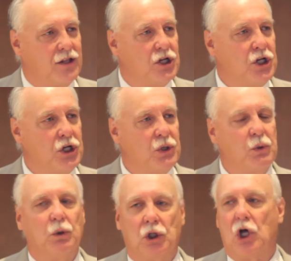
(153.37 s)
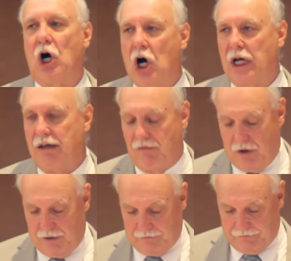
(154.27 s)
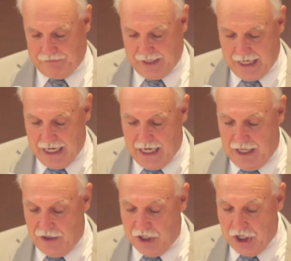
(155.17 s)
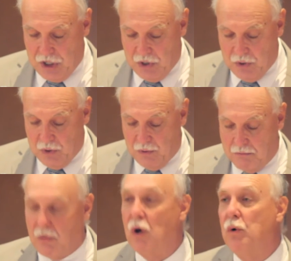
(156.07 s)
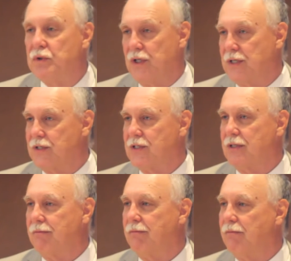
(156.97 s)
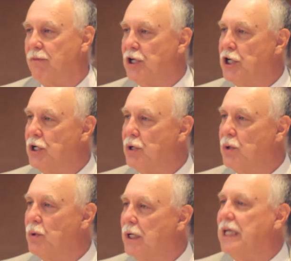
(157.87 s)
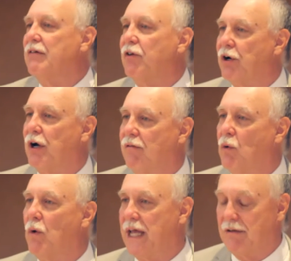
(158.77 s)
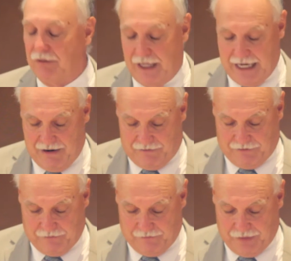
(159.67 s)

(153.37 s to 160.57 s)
the new lawgiver, the new Moses, the new giver of a way of life.